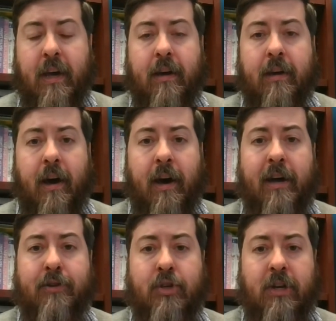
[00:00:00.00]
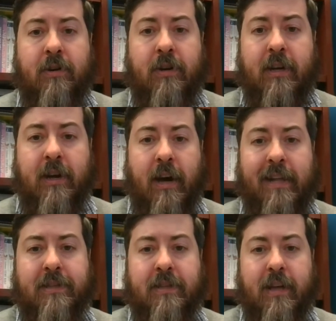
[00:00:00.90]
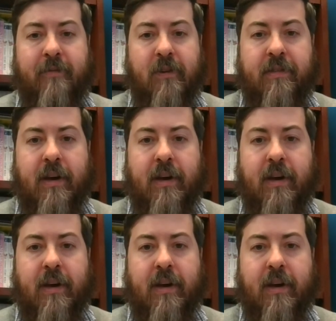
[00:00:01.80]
God sharing God's love with